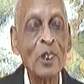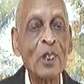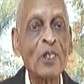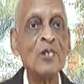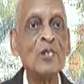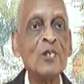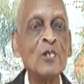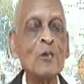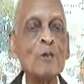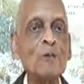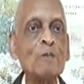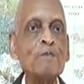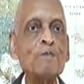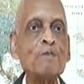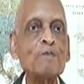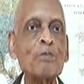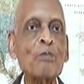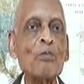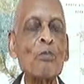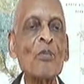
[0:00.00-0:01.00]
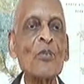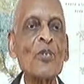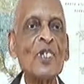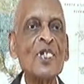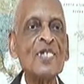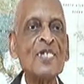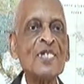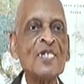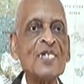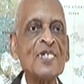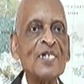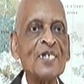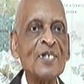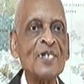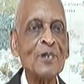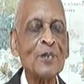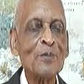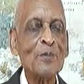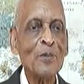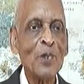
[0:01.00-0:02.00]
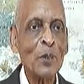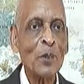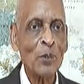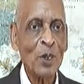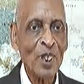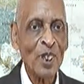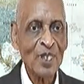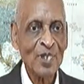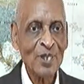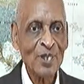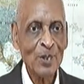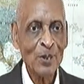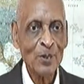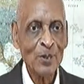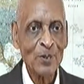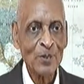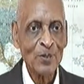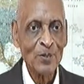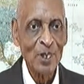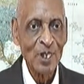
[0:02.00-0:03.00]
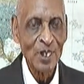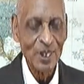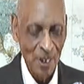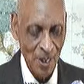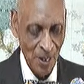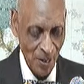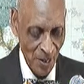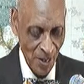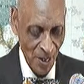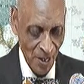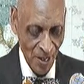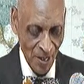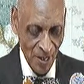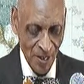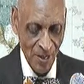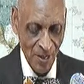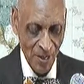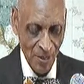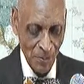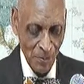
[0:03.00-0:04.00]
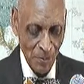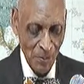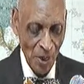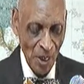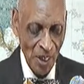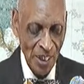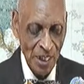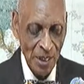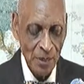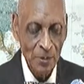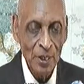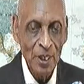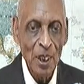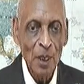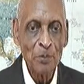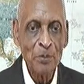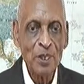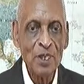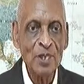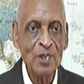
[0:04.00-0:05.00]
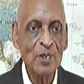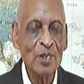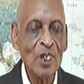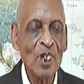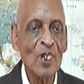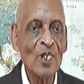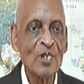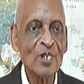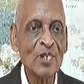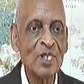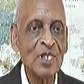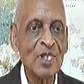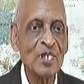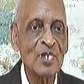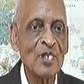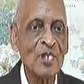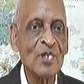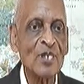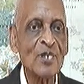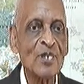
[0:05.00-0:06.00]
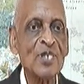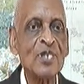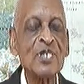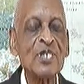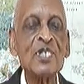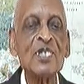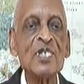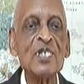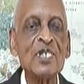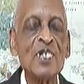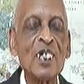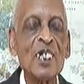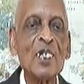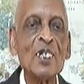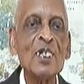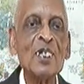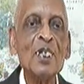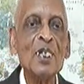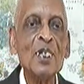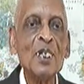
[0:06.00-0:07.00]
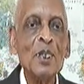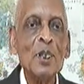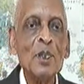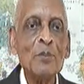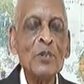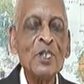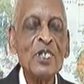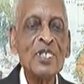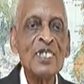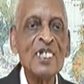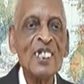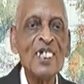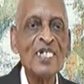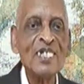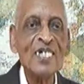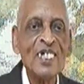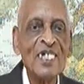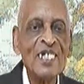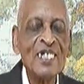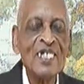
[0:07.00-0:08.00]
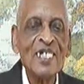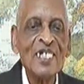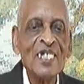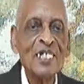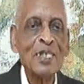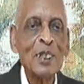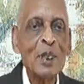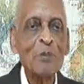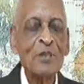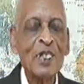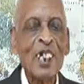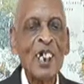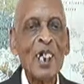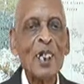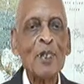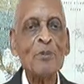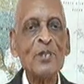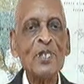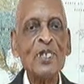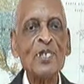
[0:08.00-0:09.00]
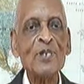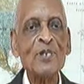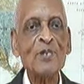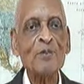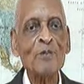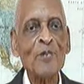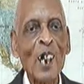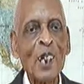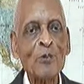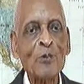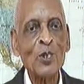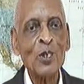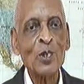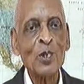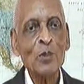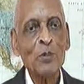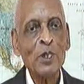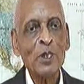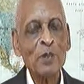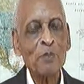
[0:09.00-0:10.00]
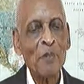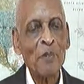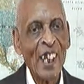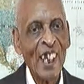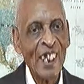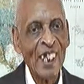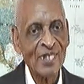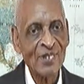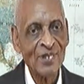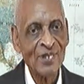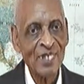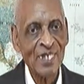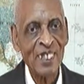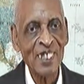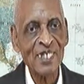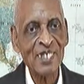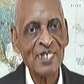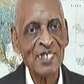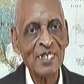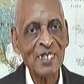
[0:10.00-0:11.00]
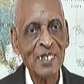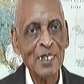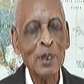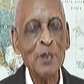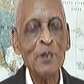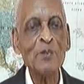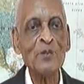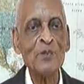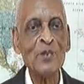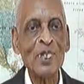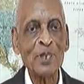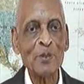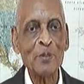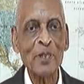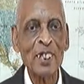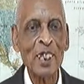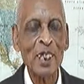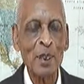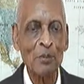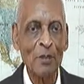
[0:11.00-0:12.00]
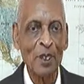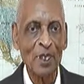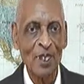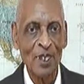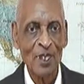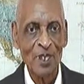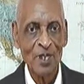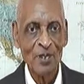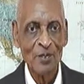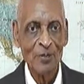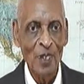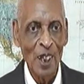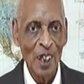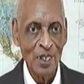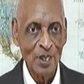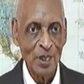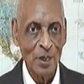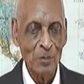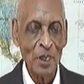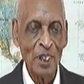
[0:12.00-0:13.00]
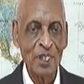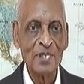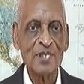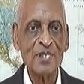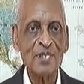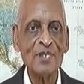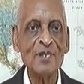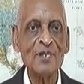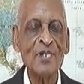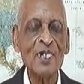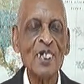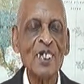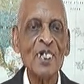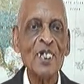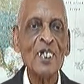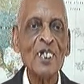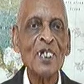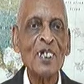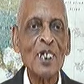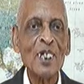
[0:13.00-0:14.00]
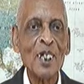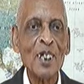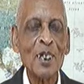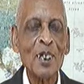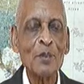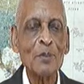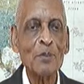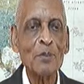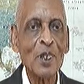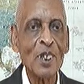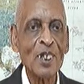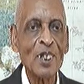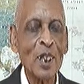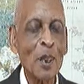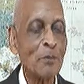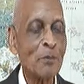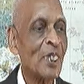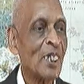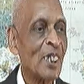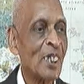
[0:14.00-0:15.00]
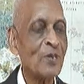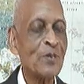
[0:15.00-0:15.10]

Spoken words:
of the earth. One brother who was a policeman out in New York years ago, deceased him. He said that sometimes when the white folks would be spying on the nation, he eventually became a follower of the nation too. Humphrey.